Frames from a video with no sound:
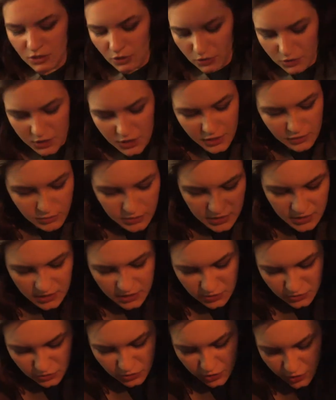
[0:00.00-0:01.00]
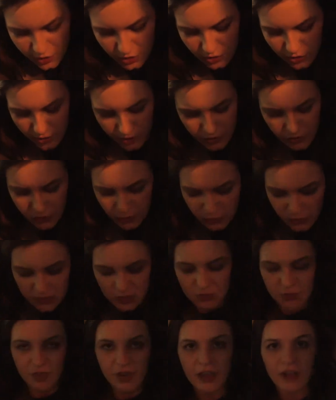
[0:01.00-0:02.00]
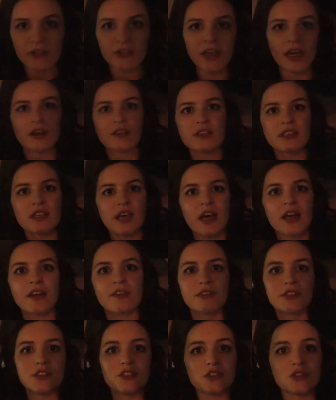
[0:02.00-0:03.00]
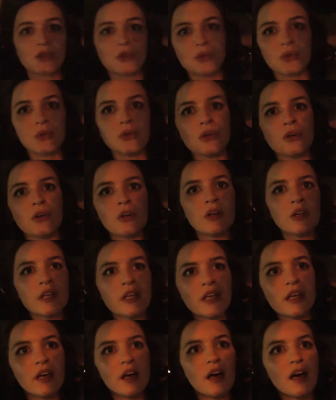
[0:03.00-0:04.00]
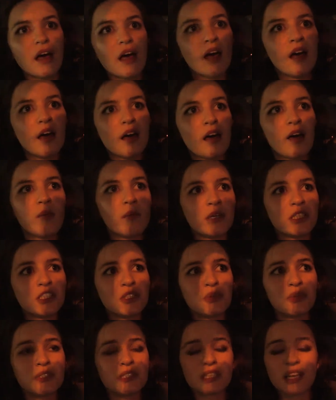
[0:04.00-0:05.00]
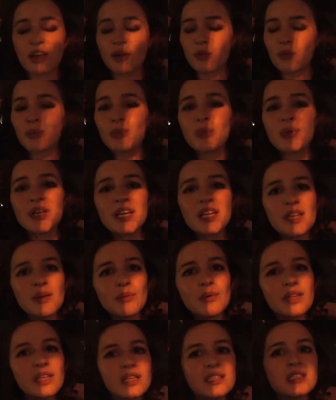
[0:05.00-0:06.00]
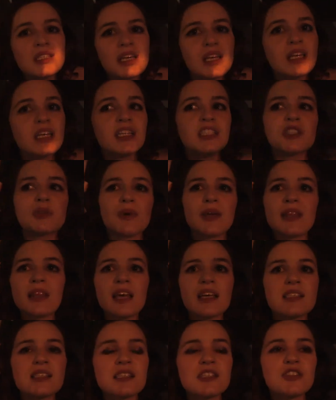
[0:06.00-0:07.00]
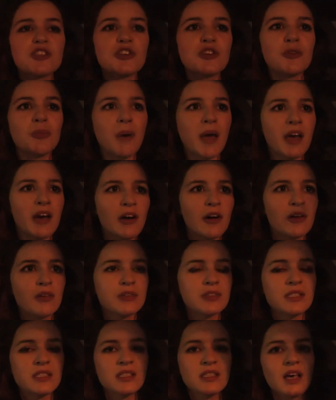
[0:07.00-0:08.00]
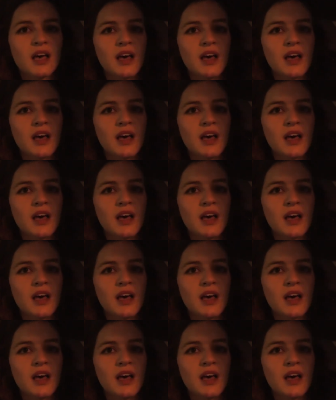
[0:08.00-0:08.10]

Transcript: Dulce was this little girl who was found outside of a school um, and she was like really, really skinny. She weighed less than two pounds.